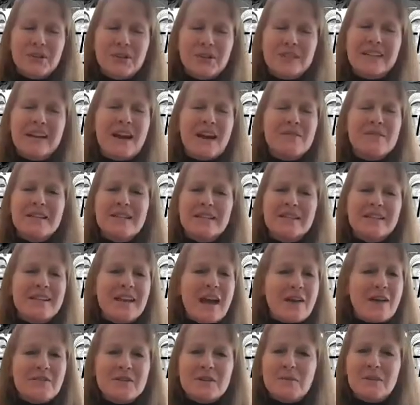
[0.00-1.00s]
It's
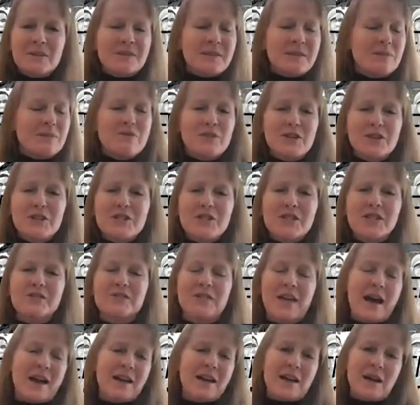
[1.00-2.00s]
inevitable. Some version of
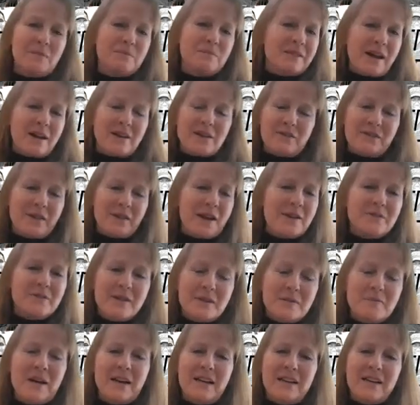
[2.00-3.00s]
that comes out of
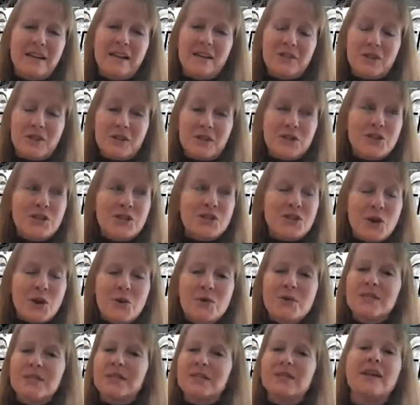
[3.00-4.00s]
everybody. And they're
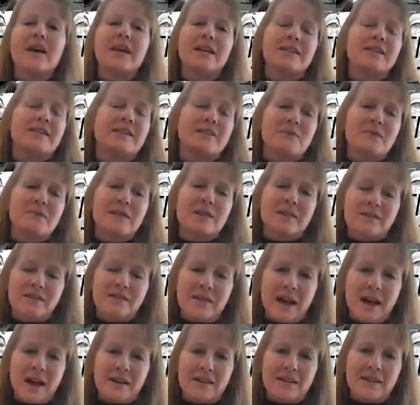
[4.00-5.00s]
so delighted with the
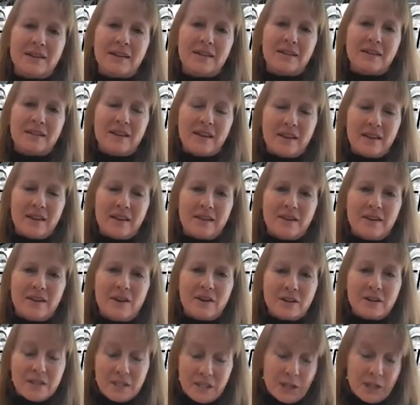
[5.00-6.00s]
fact that they
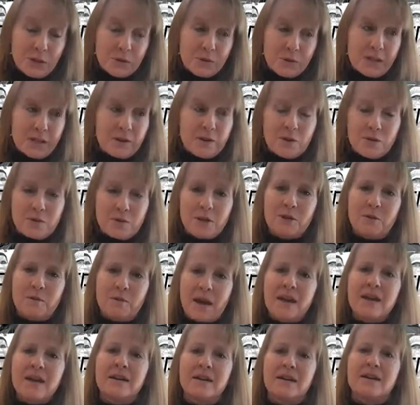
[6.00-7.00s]
are in touch with their own
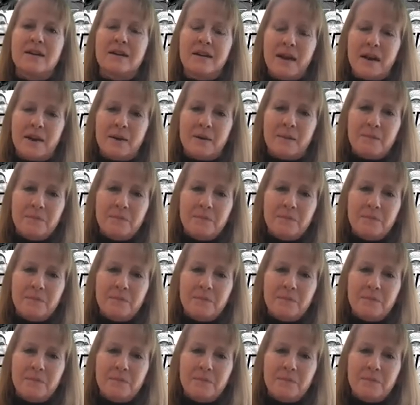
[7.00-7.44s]
humanity again.